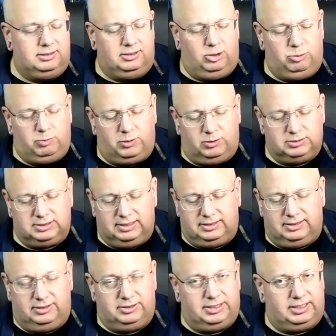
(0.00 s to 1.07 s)
Lowepro is not
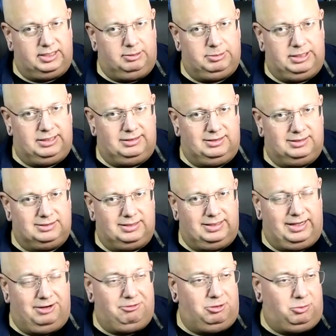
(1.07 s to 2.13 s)
the only company that does
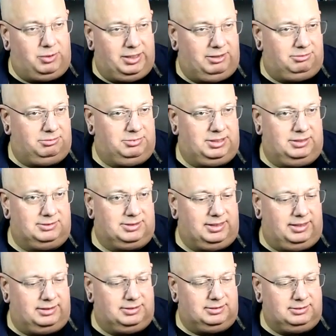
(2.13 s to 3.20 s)
that. Every one of them does
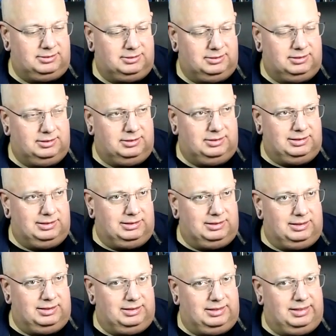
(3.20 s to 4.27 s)
that.
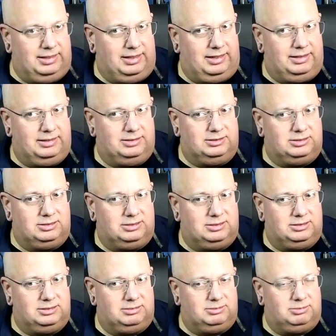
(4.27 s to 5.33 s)
And that
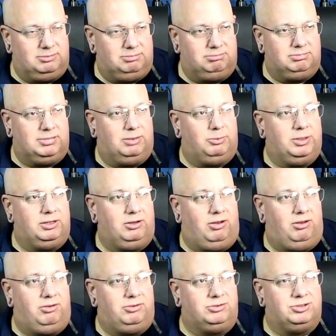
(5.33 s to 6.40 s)
is what we
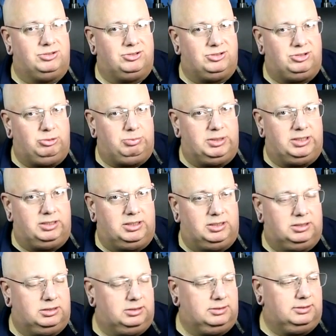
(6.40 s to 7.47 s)
call stupid.
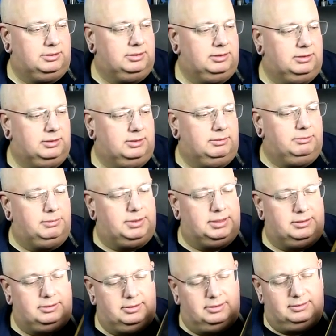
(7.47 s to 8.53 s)

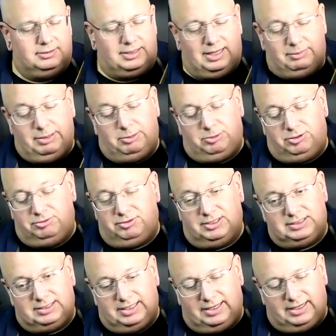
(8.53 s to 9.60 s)
But uh, I'm able to
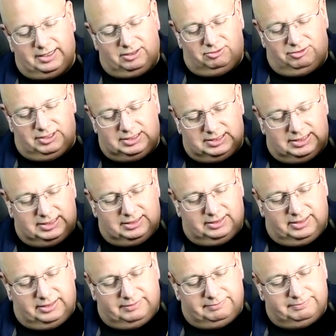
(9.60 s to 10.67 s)
fix that. I could fix
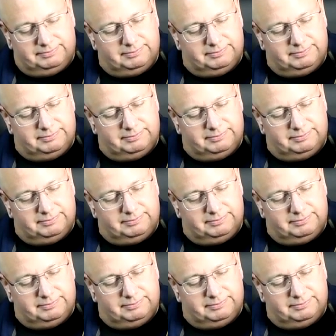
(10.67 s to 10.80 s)
anything.